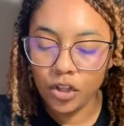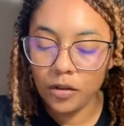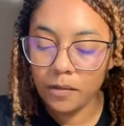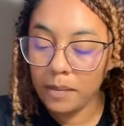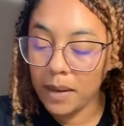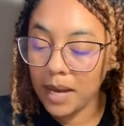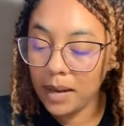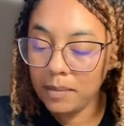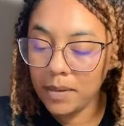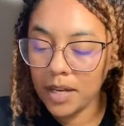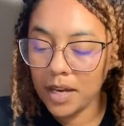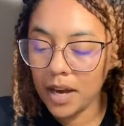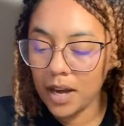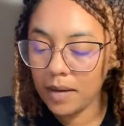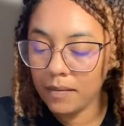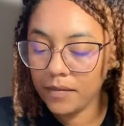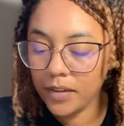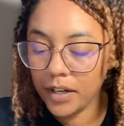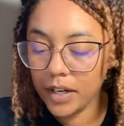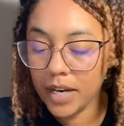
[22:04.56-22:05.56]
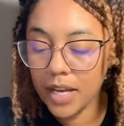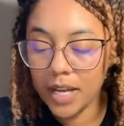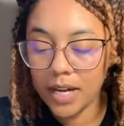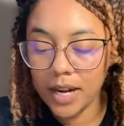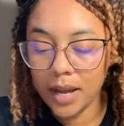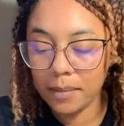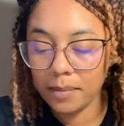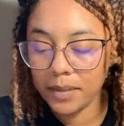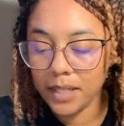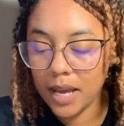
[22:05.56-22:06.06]
you may become very
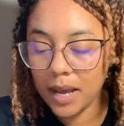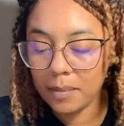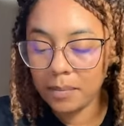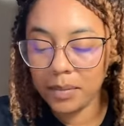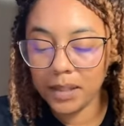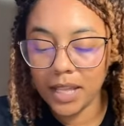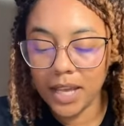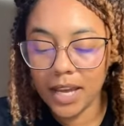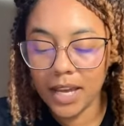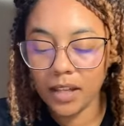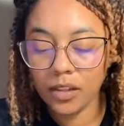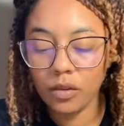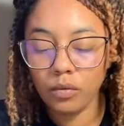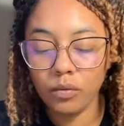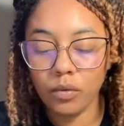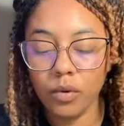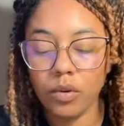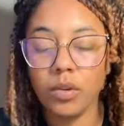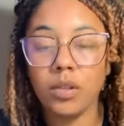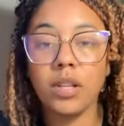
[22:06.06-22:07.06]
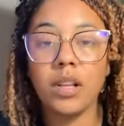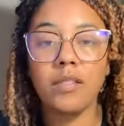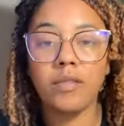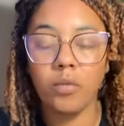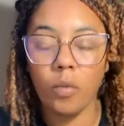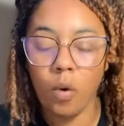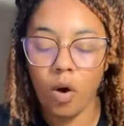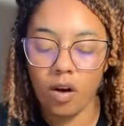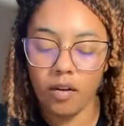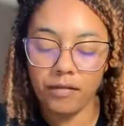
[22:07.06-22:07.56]
adept at playing the role
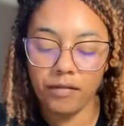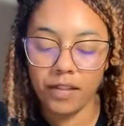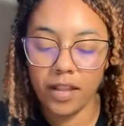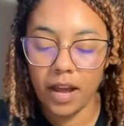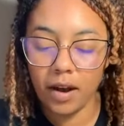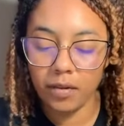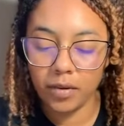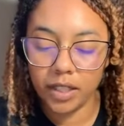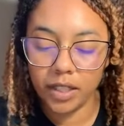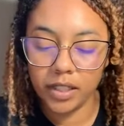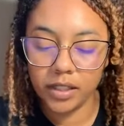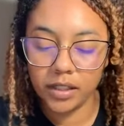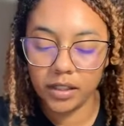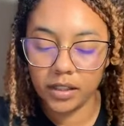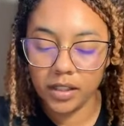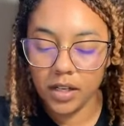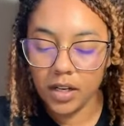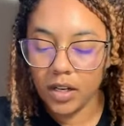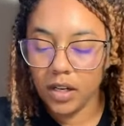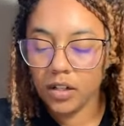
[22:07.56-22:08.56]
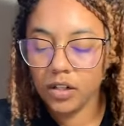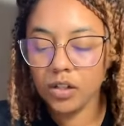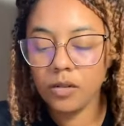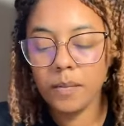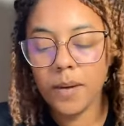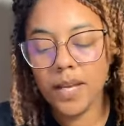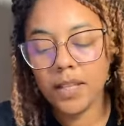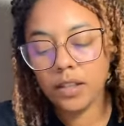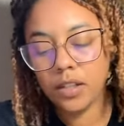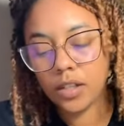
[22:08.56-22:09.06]
of wallflower. You
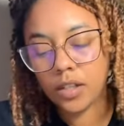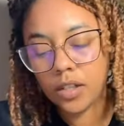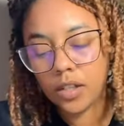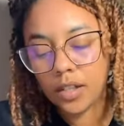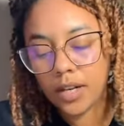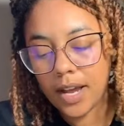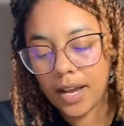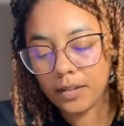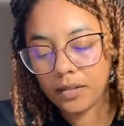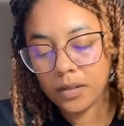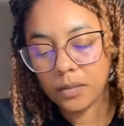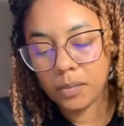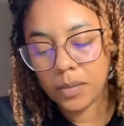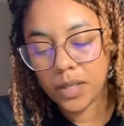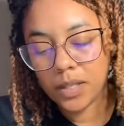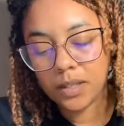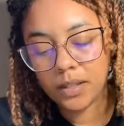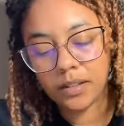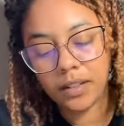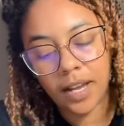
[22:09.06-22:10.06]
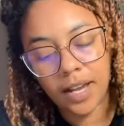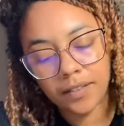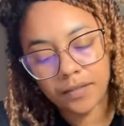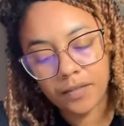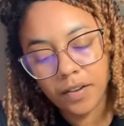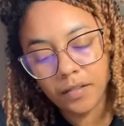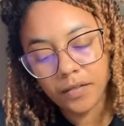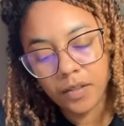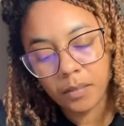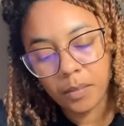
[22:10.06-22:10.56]
may learn how to be the
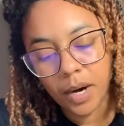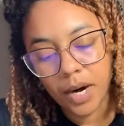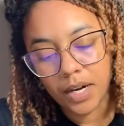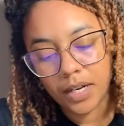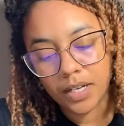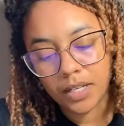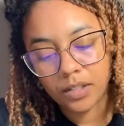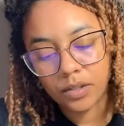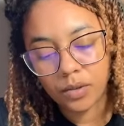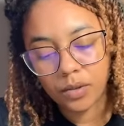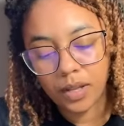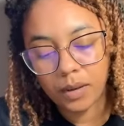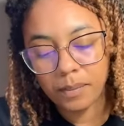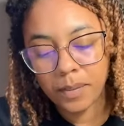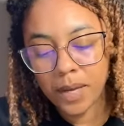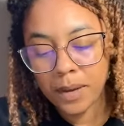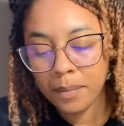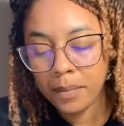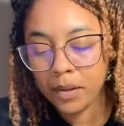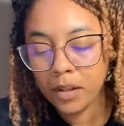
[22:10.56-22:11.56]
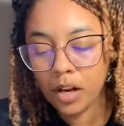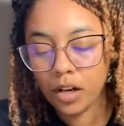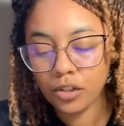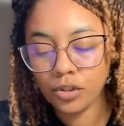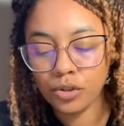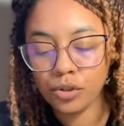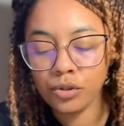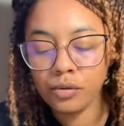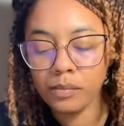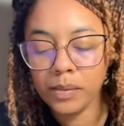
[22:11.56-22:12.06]
life of the party so that people are
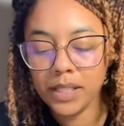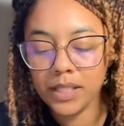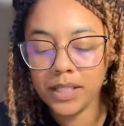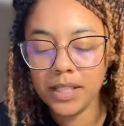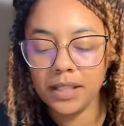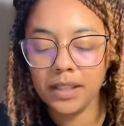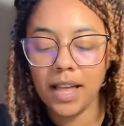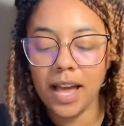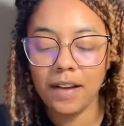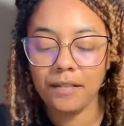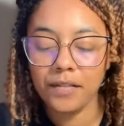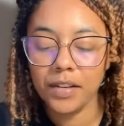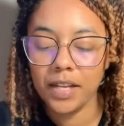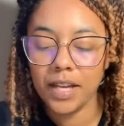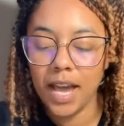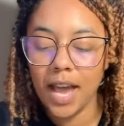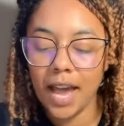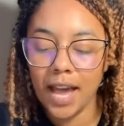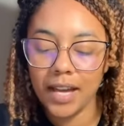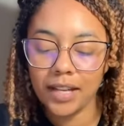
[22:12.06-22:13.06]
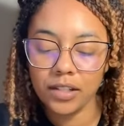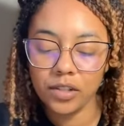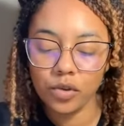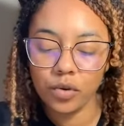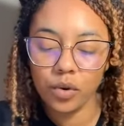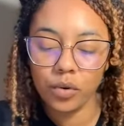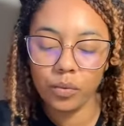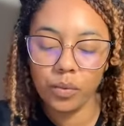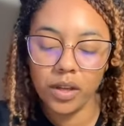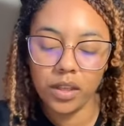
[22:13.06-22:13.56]
too busy laughing at
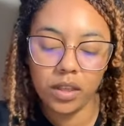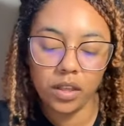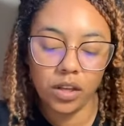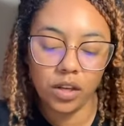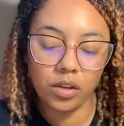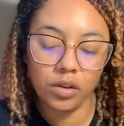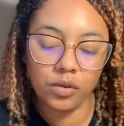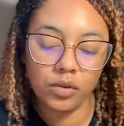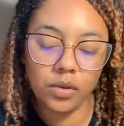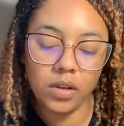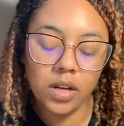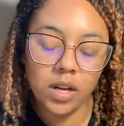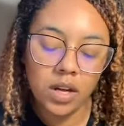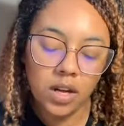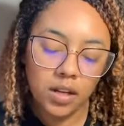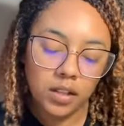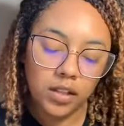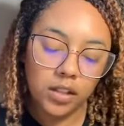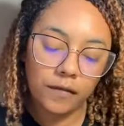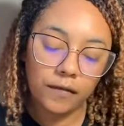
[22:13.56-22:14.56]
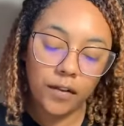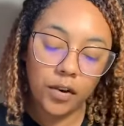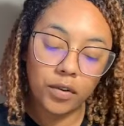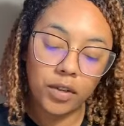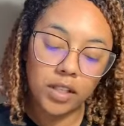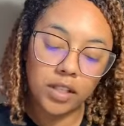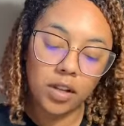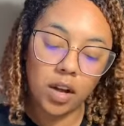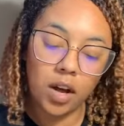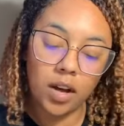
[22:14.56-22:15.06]
or with you to
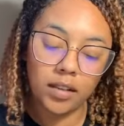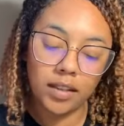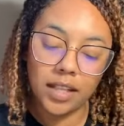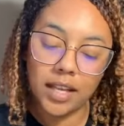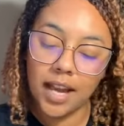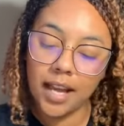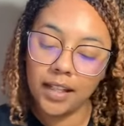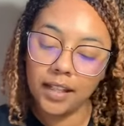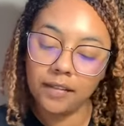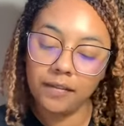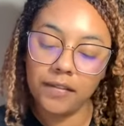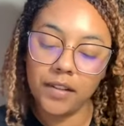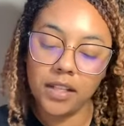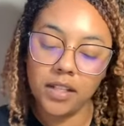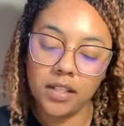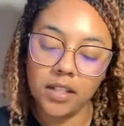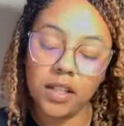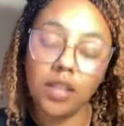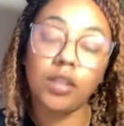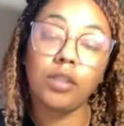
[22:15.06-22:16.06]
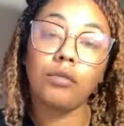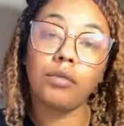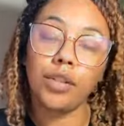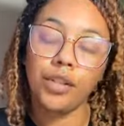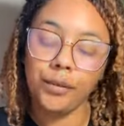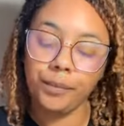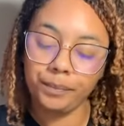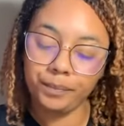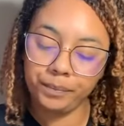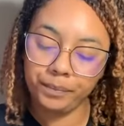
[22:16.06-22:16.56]
focus on the elephant in the
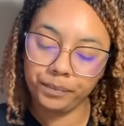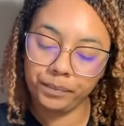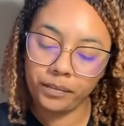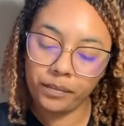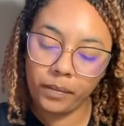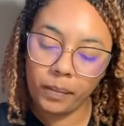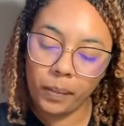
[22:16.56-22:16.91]
room.